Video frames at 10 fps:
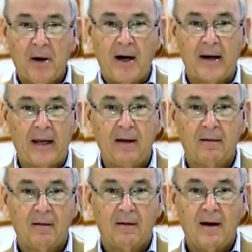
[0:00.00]
body
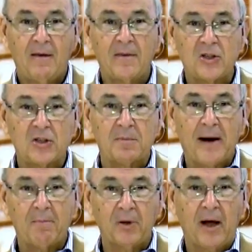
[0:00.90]
and this is
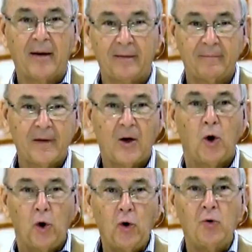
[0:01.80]
my blood.
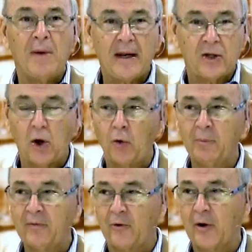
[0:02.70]
Who made
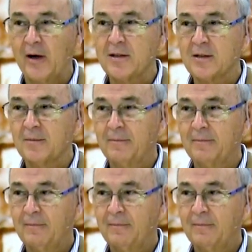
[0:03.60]
atonement for us?